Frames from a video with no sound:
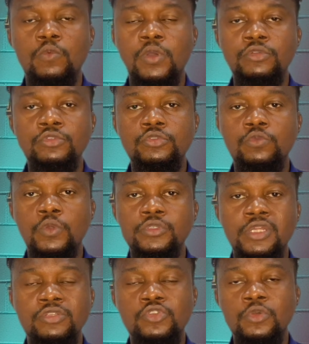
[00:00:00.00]

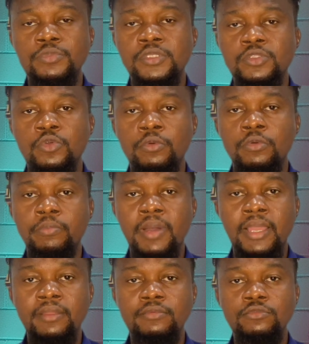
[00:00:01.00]
$1 something to
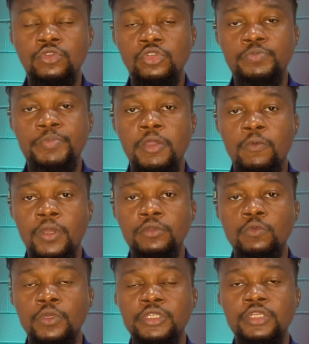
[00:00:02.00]
buy, just per
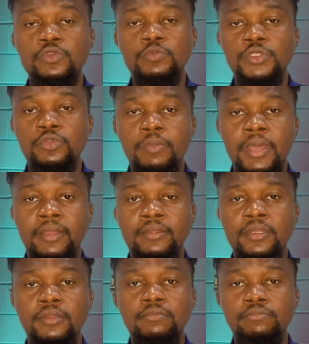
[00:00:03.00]
$1 something to buy
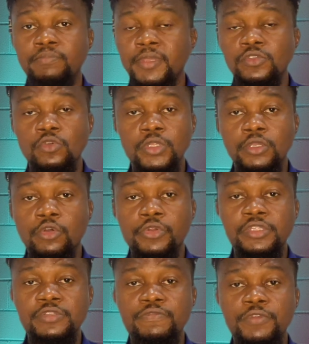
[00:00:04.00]
based on the
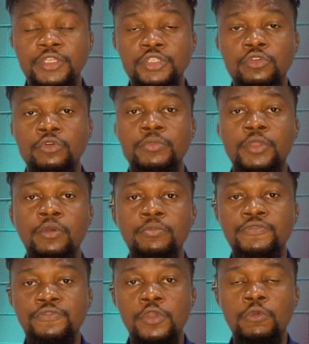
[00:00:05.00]
current inflation, or because
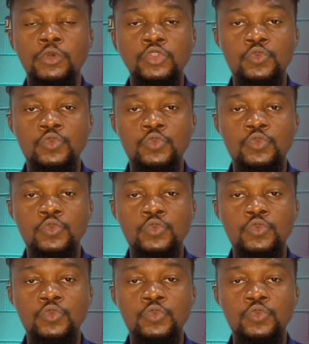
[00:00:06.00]
before it